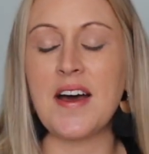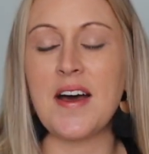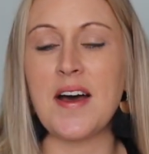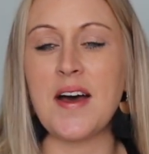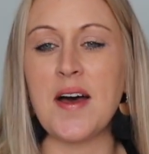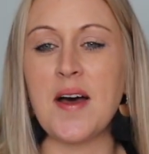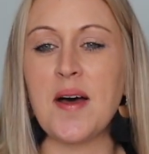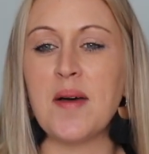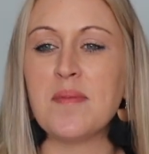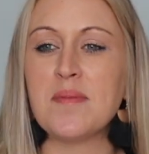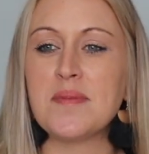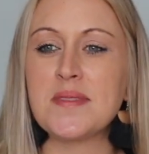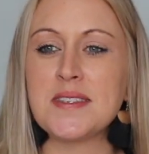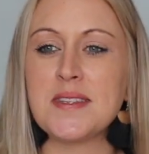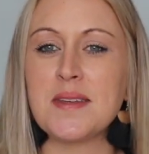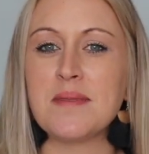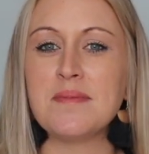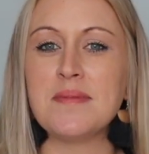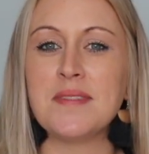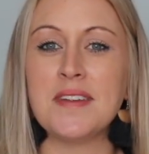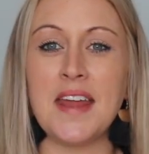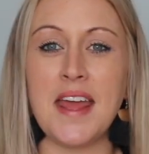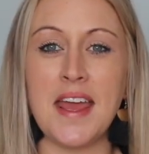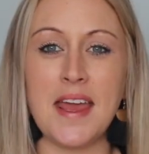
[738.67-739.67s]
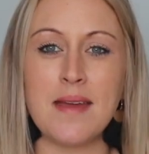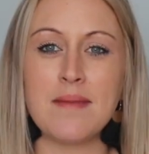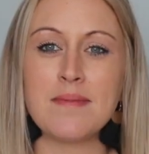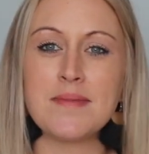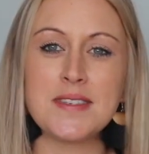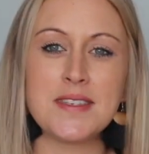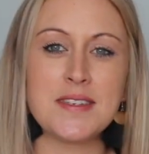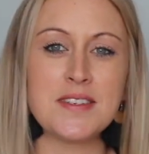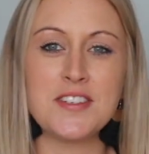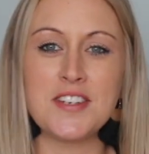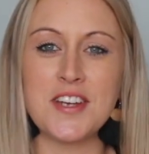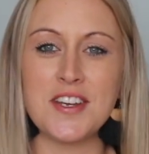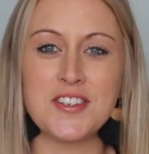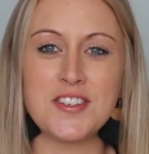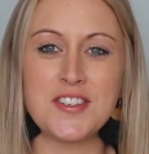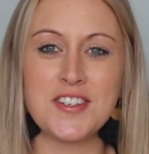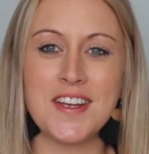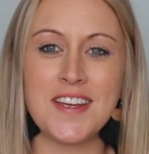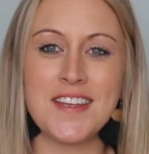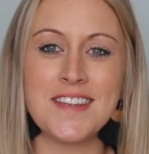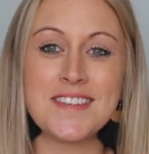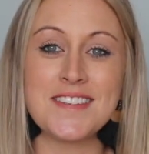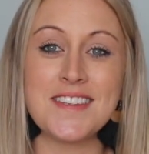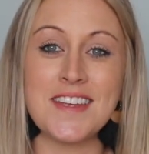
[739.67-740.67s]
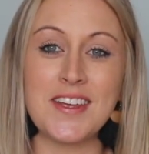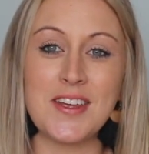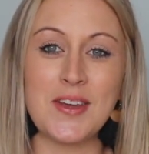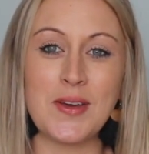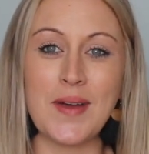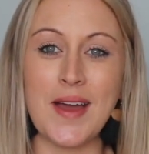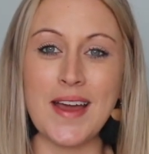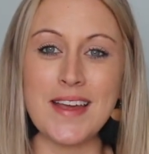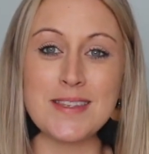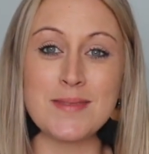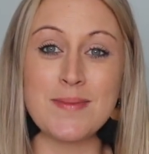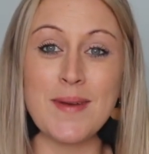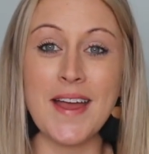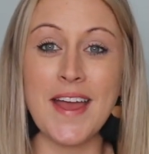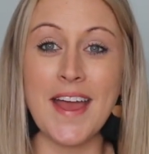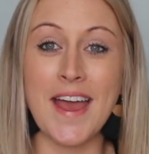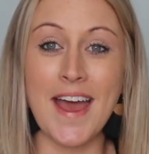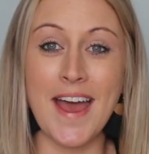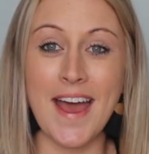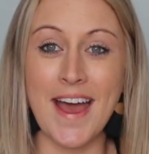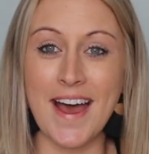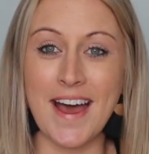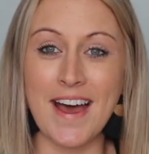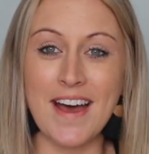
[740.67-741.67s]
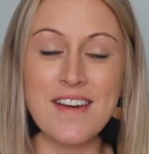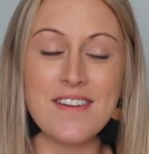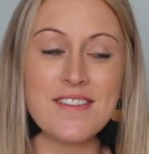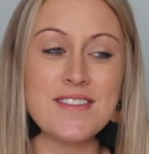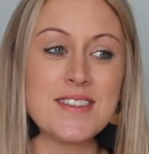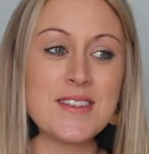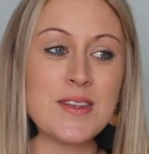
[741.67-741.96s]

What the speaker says: some name suggestions that you guys might have.